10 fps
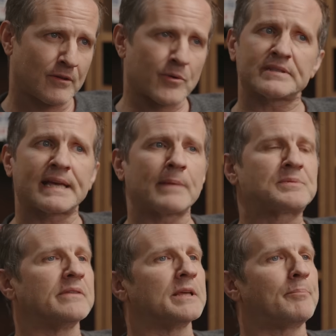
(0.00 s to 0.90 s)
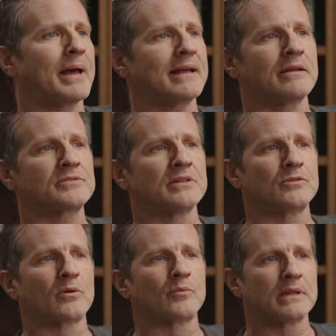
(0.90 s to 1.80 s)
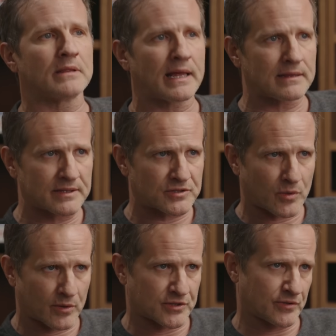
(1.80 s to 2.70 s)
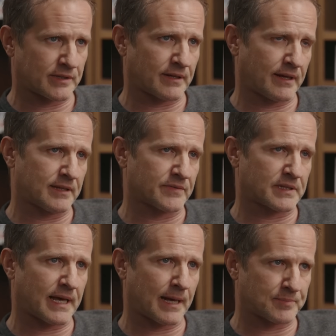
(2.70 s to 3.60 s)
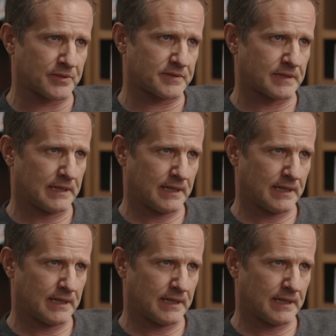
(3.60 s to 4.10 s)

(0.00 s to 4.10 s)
Throughout his captivity, Padnos endured relentless torture at the hands of his captors.